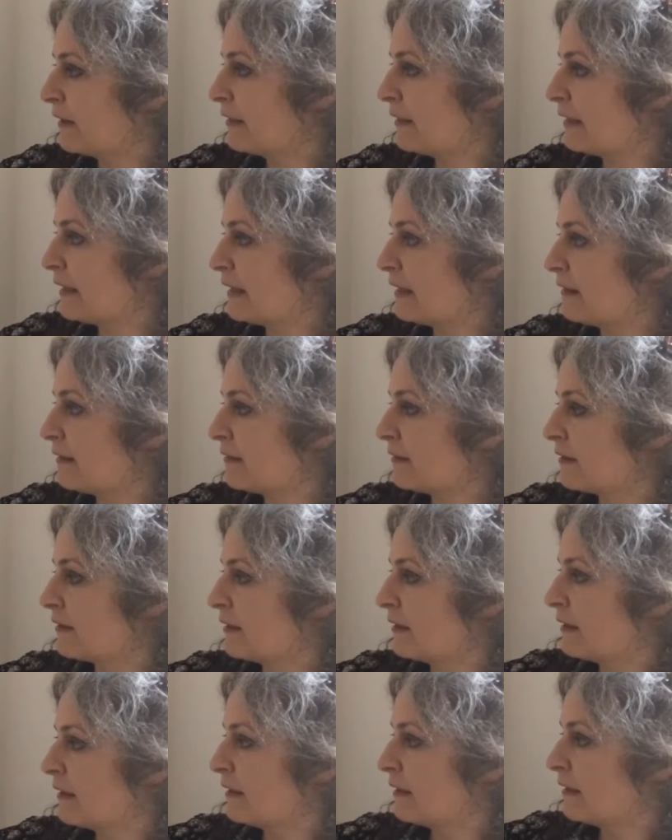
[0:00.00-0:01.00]
these
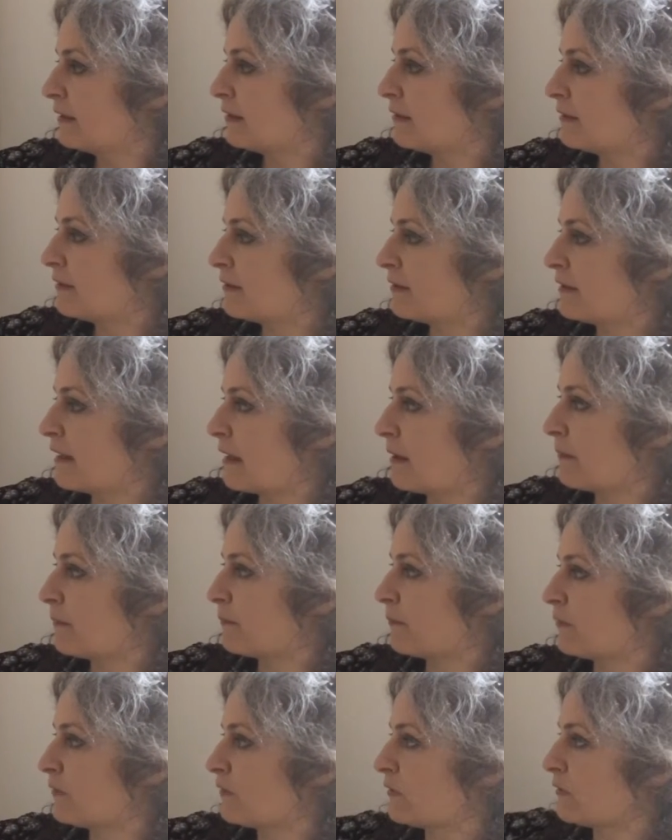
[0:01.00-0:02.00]

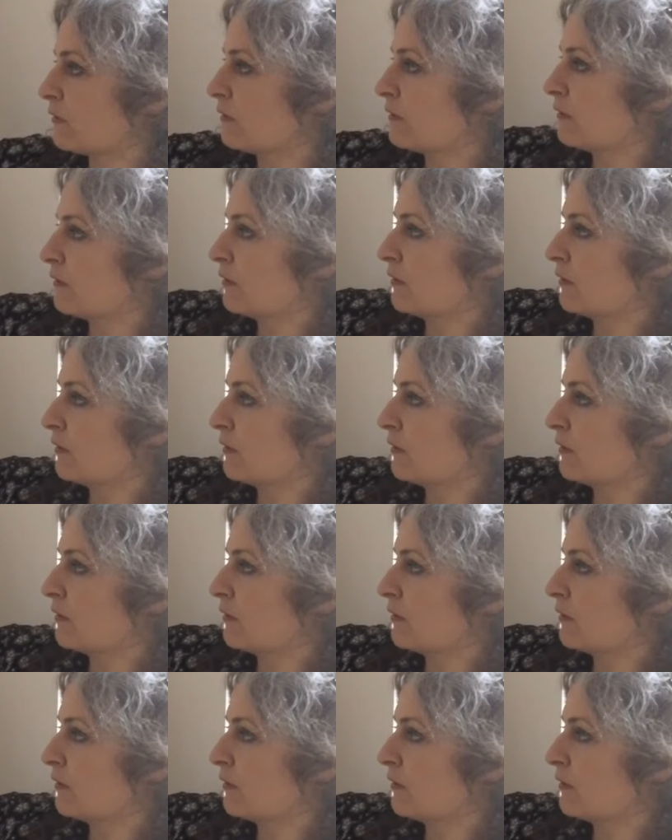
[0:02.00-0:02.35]
steps